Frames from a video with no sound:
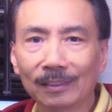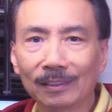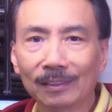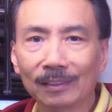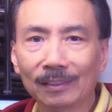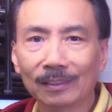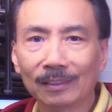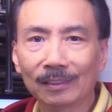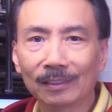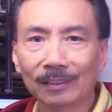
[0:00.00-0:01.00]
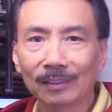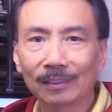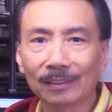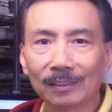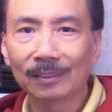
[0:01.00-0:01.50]

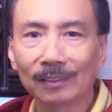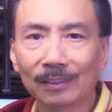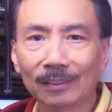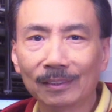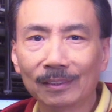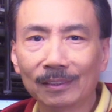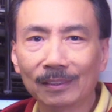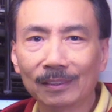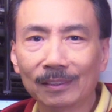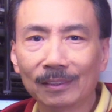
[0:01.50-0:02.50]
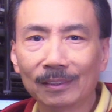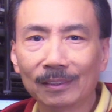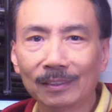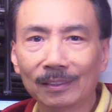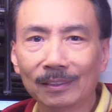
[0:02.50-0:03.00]

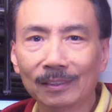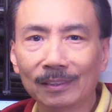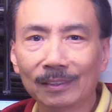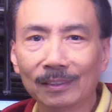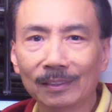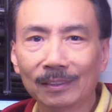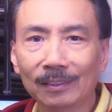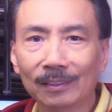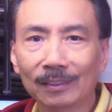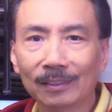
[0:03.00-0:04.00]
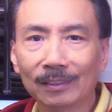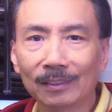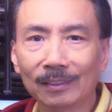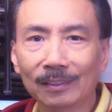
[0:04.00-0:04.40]
Nobody speaks.